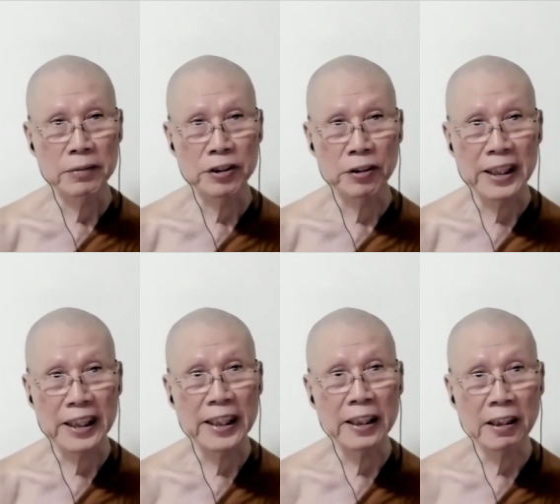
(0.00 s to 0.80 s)
So I
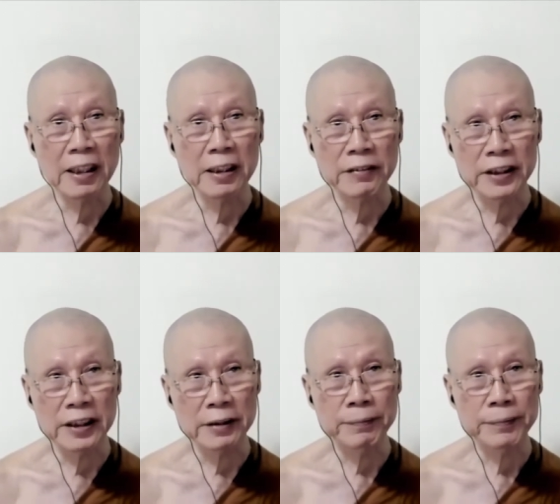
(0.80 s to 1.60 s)
get a lot of
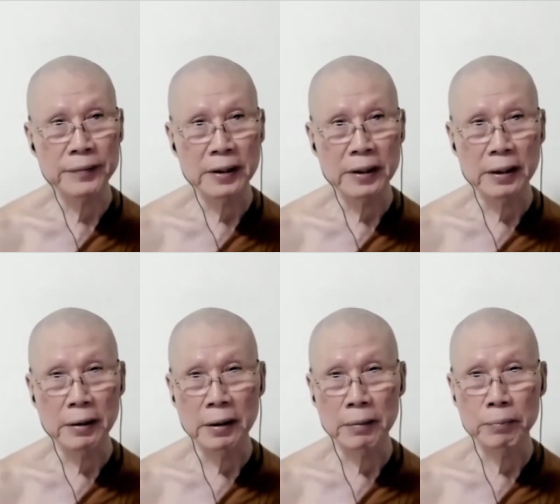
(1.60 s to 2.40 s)
uh,
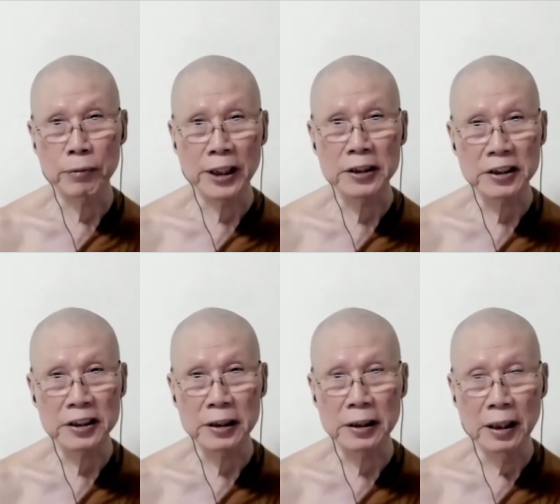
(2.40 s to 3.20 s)

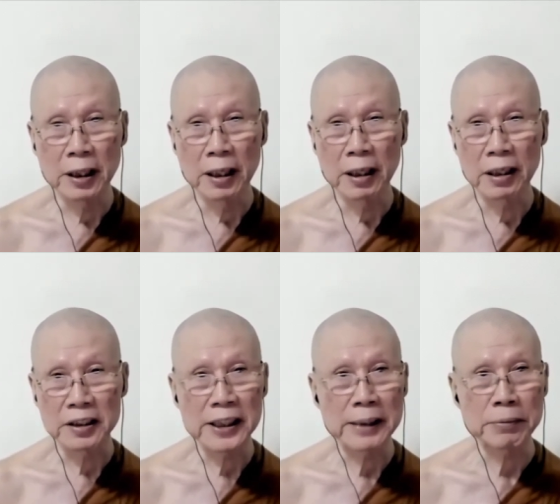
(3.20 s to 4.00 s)
precious uh,
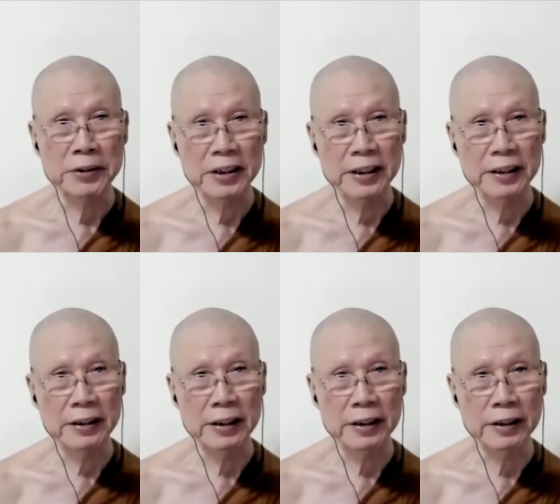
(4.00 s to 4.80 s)
tips
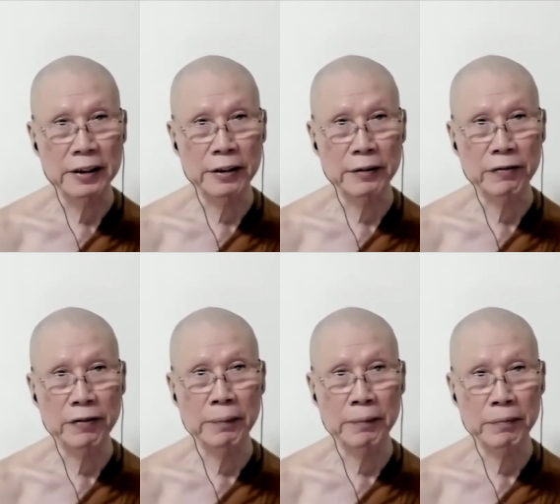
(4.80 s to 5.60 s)
and you know,
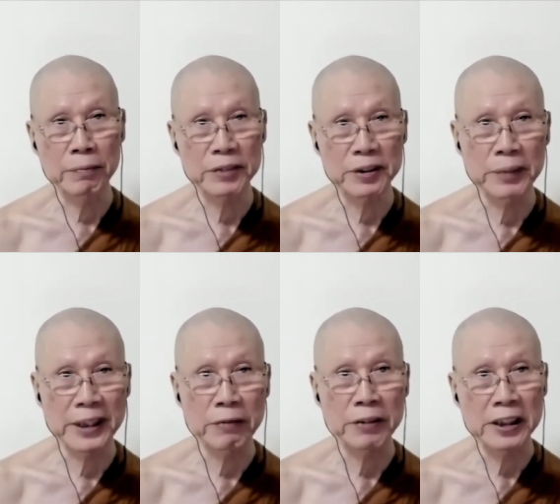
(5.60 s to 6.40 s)
from
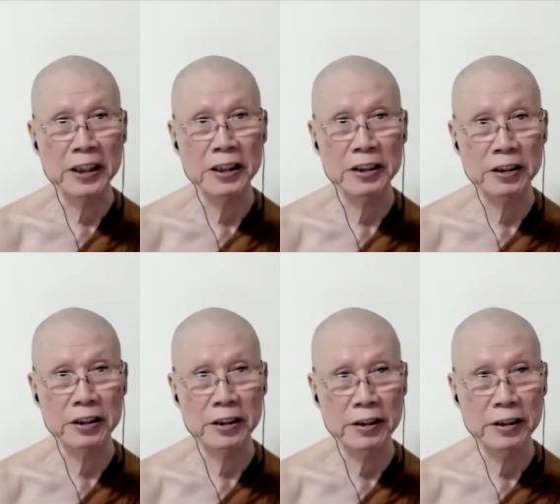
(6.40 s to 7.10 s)
being with a teacher